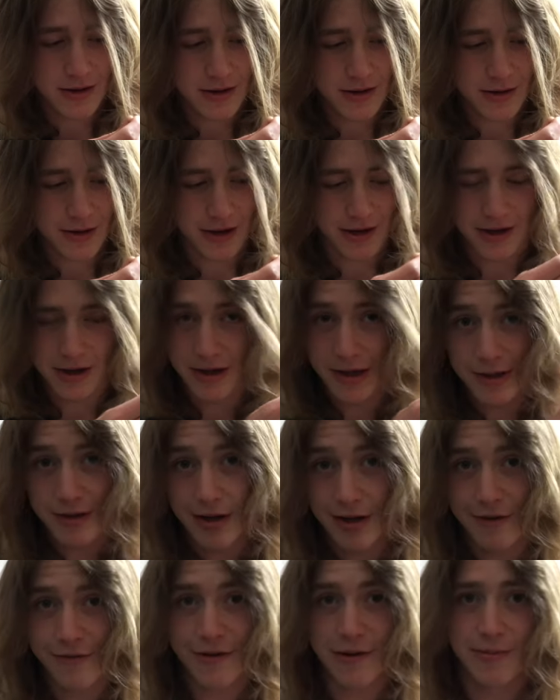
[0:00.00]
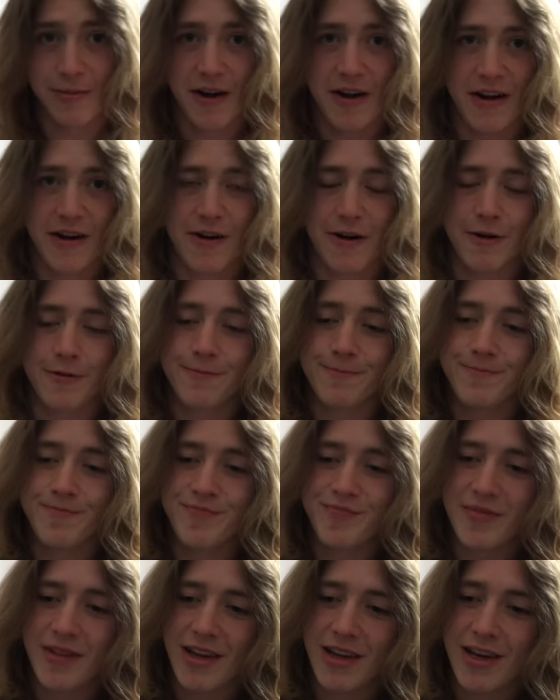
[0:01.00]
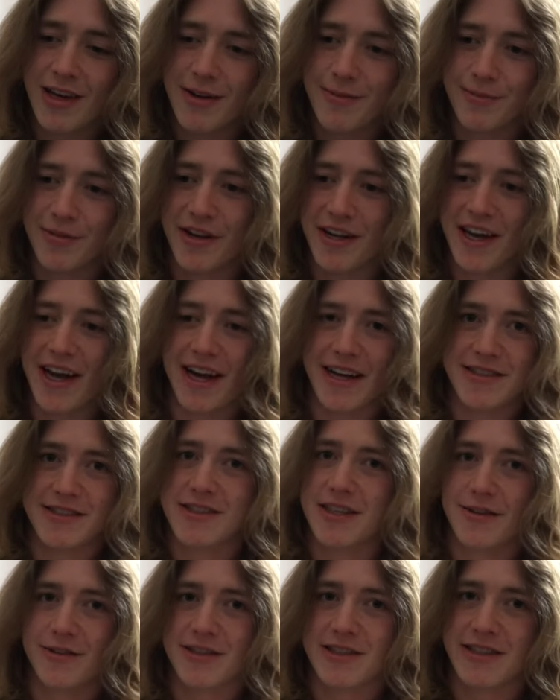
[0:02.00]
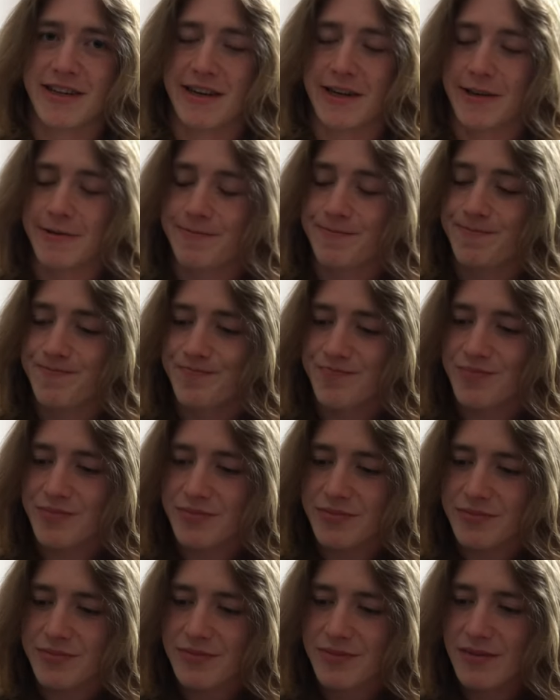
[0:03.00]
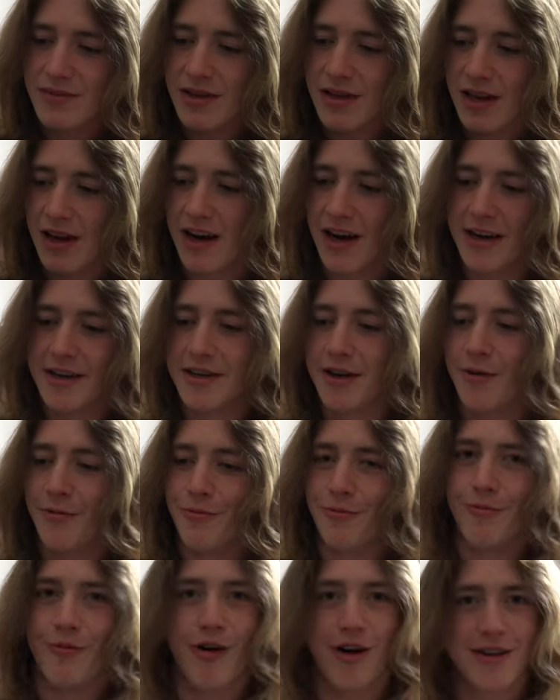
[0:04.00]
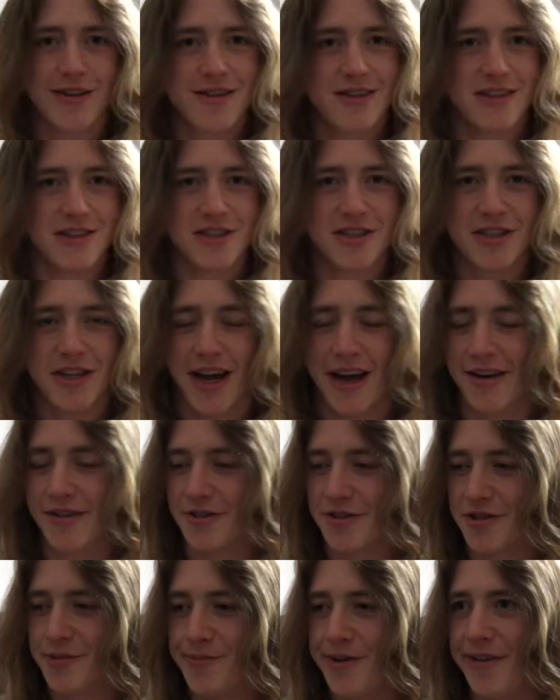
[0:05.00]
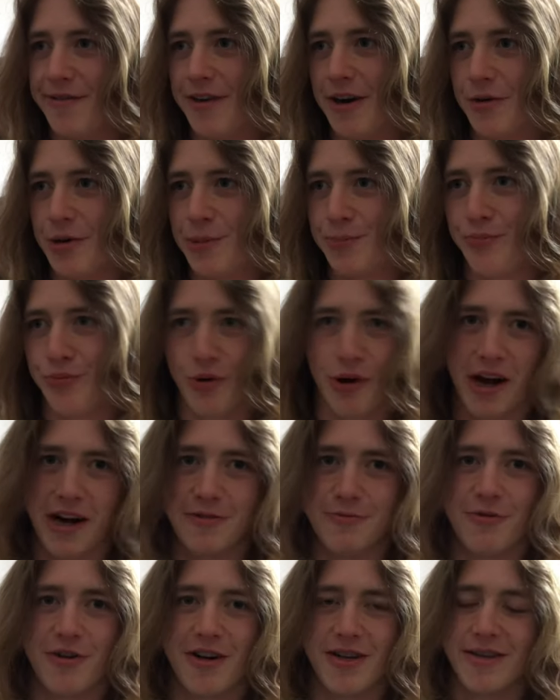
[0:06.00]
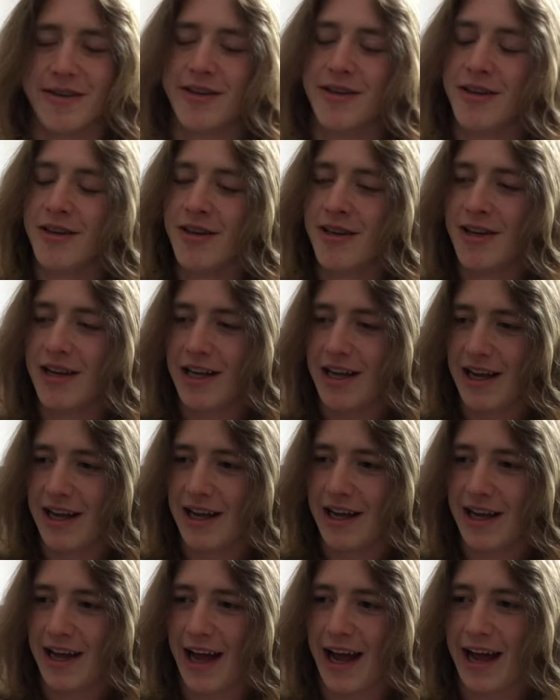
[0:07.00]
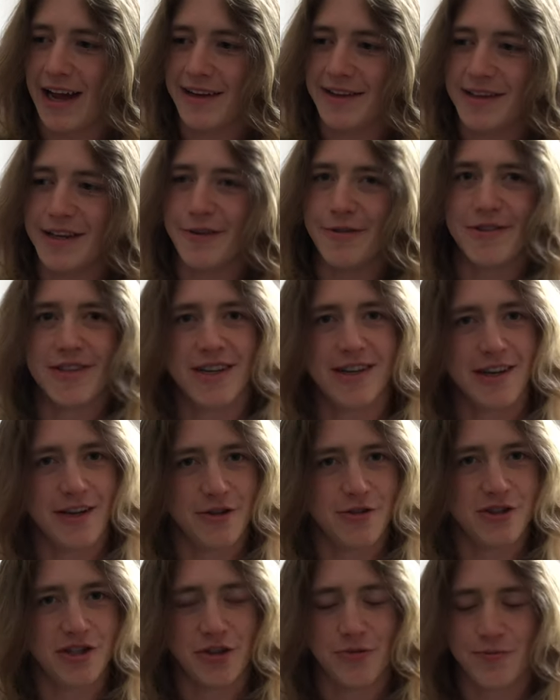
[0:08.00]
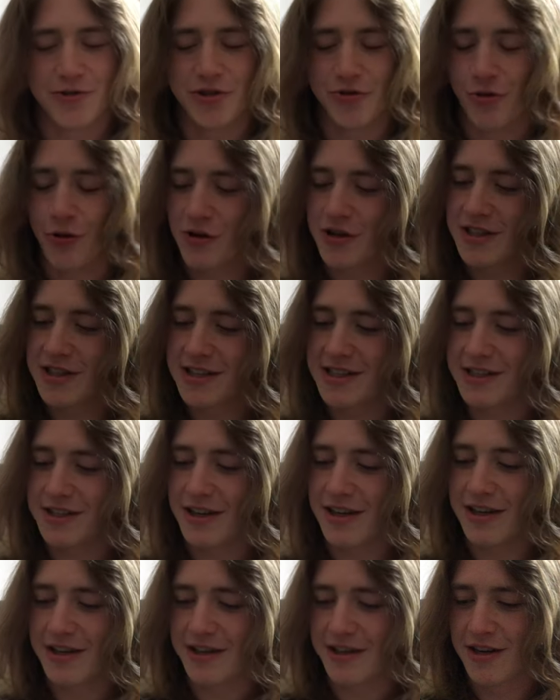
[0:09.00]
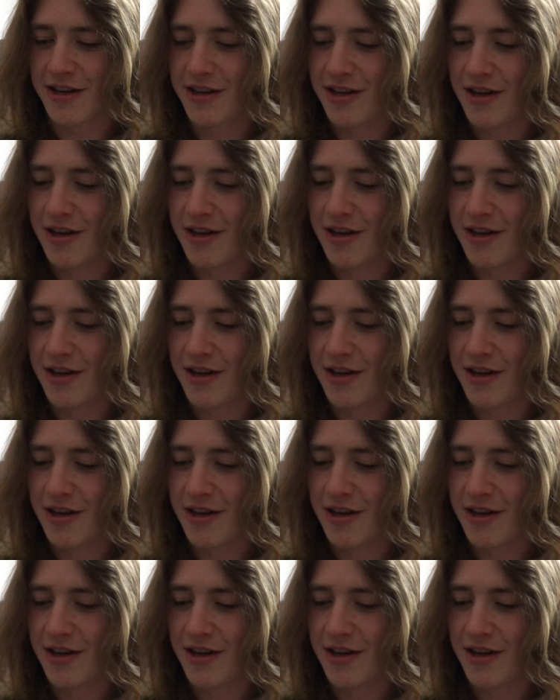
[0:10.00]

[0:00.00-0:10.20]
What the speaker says: Thought I got coffee in my hair. But yeah, so it's like, I don't want this channel to be very brain rotty, and using YouTube shorts is like